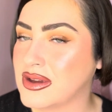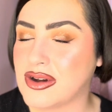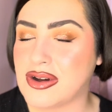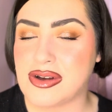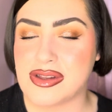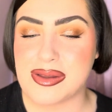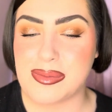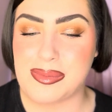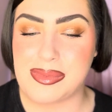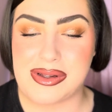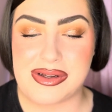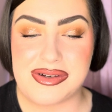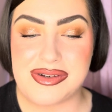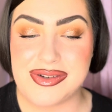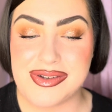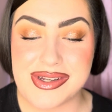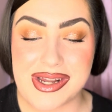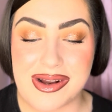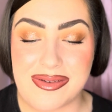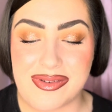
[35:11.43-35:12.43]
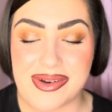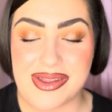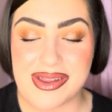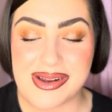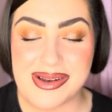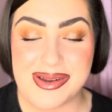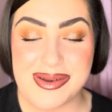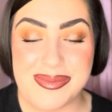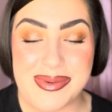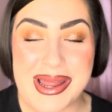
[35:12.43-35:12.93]
the blush is everything
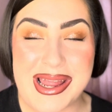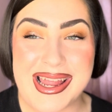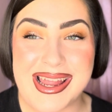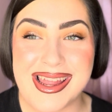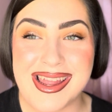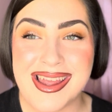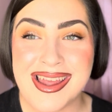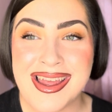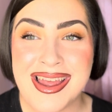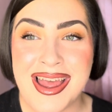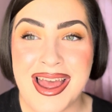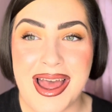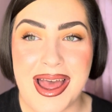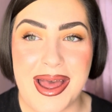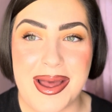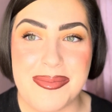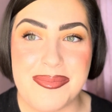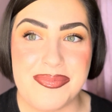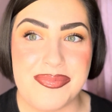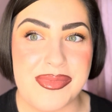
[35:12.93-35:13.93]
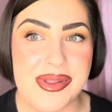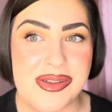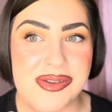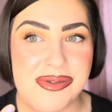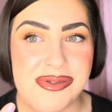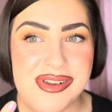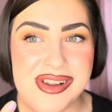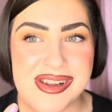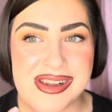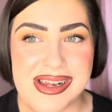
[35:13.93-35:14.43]
to me. And so
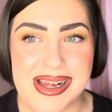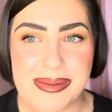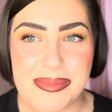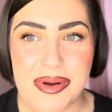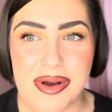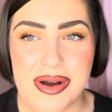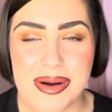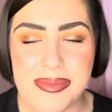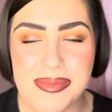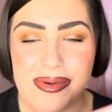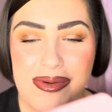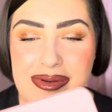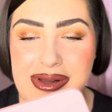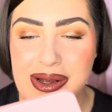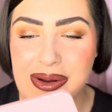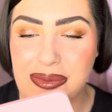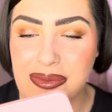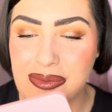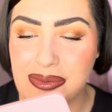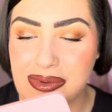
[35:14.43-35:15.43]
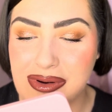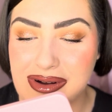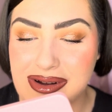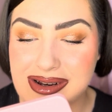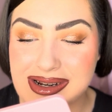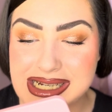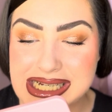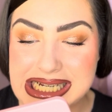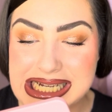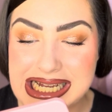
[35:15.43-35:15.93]
this lip combo, like
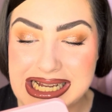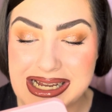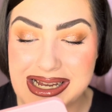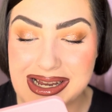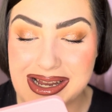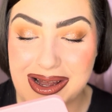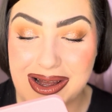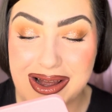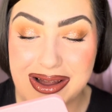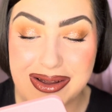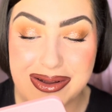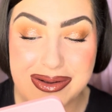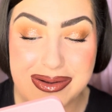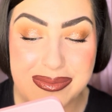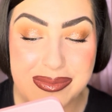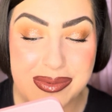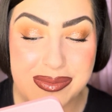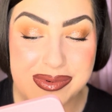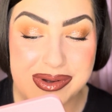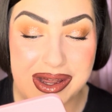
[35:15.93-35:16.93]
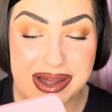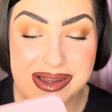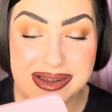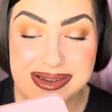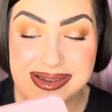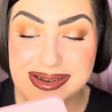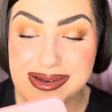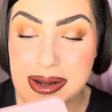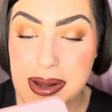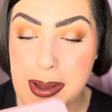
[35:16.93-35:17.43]
what? I am
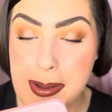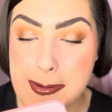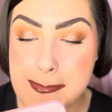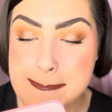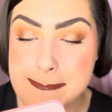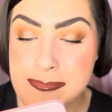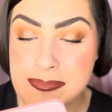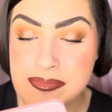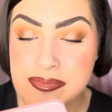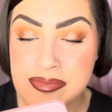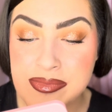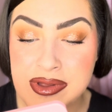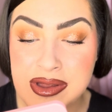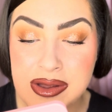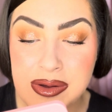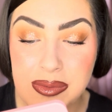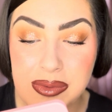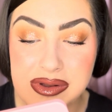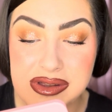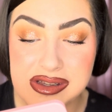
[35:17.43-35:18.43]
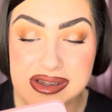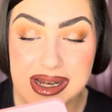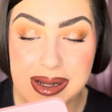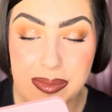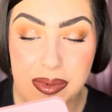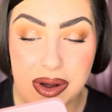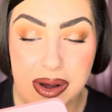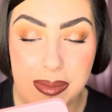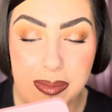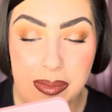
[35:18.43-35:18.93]
obsessed with this lip
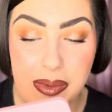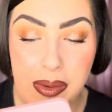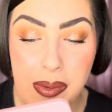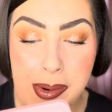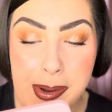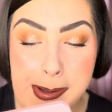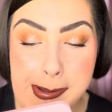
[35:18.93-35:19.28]
combo.